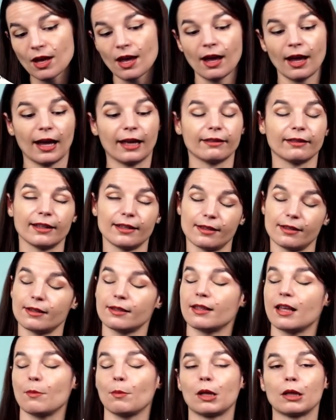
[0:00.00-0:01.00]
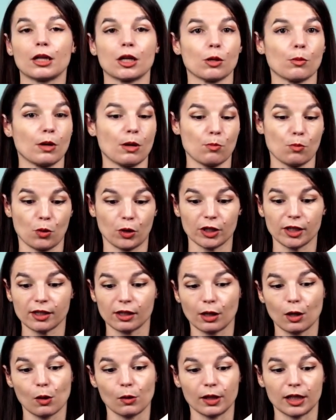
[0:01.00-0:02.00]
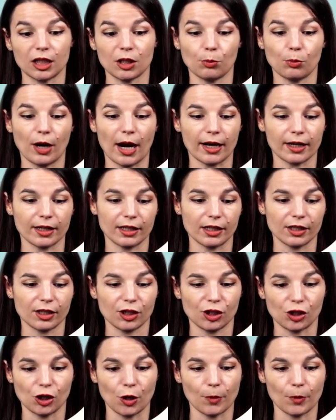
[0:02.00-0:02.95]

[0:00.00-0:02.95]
and listen to them a little bit more slowly to practice too.